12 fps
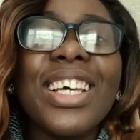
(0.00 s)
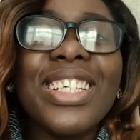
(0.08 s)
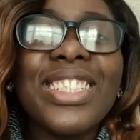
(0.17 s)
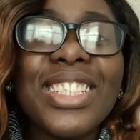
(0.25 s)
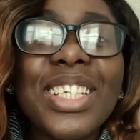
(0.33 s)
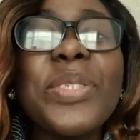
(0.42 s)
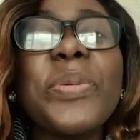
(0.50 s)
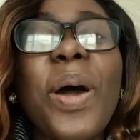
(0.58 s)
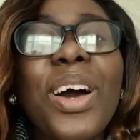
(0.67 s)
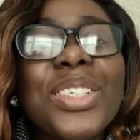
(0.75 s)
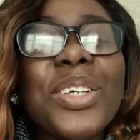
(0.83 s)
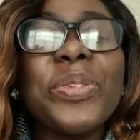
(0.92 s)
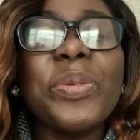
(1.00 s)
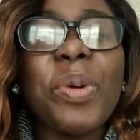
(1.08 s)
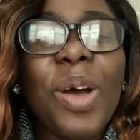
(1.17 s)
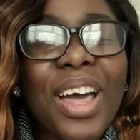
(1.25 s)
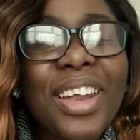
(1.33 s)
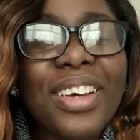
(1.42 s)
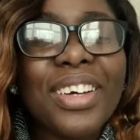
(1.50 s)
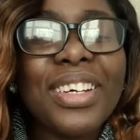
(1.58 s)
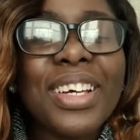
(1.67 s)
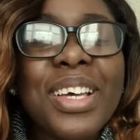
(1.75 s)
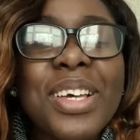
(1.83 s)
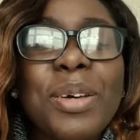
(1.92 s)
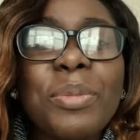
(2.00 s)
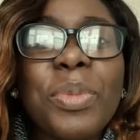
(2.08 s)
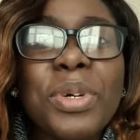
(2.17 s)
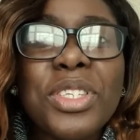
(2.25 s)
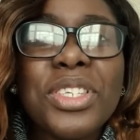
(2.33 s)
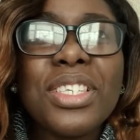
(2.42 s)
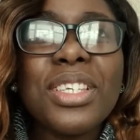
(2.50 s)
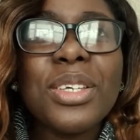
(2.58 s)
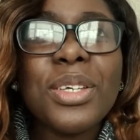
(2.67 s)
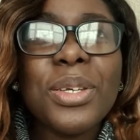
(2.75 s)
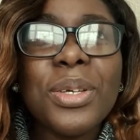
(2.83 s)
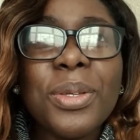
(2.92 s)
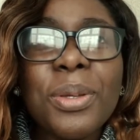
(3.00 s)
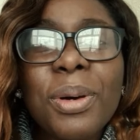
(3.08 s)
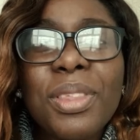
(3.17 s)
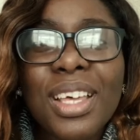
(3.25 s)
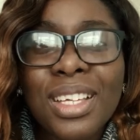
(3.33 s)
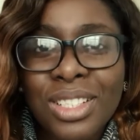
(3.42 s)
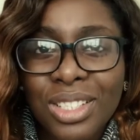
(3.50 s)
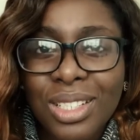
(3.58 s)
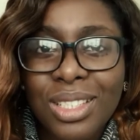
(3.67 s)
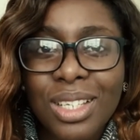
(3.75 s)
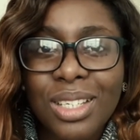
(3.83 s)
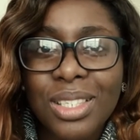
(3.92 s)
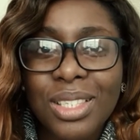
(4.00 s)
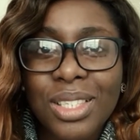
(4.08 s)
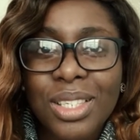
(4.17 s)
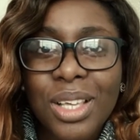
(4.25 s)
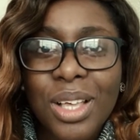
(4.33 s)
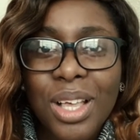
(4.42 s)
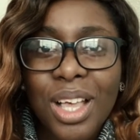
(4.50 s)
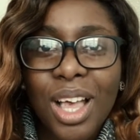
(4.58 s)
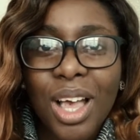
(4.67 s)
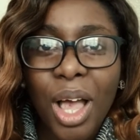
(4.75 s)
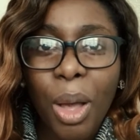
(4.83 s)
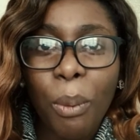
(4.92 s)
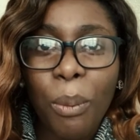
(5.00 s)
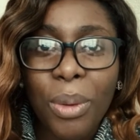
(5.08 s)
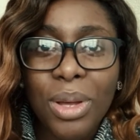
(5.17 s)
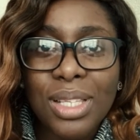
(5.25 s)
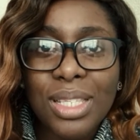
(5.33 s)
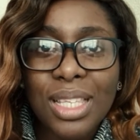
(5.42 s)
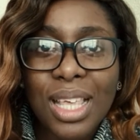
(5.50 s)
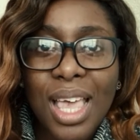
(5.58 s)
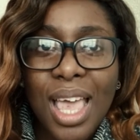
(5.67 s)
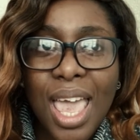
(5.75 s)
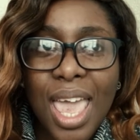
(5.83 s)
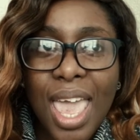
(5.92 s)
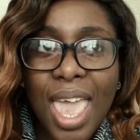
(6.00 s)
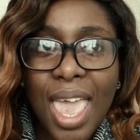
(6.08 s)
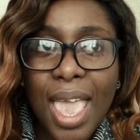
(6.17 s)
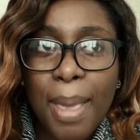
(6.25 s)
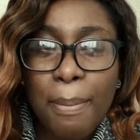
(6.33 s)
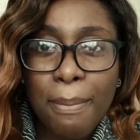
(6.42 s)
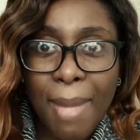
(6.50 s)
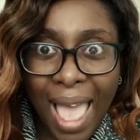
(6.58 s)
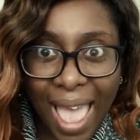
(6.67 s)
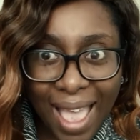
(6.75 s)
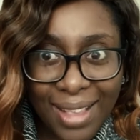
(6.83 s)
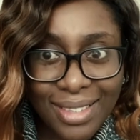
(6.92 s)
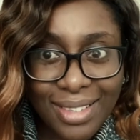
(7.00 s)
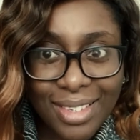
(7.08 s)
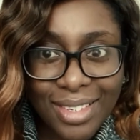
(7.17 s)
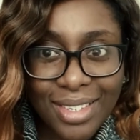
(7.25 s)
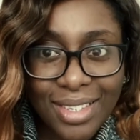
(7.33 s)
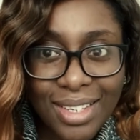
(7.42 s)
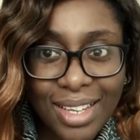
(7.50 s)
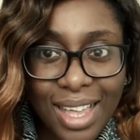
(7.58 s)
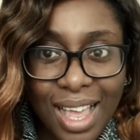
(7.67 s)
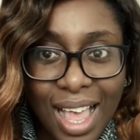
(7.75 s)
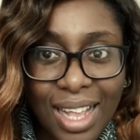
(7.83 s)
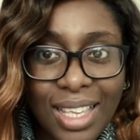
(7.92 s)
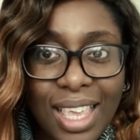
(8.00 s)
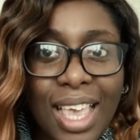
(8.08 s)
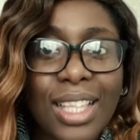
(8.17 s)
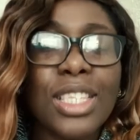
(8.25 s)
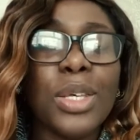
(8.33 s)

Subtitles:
Jesus walked on water. But you know that Jesus was a man, and yet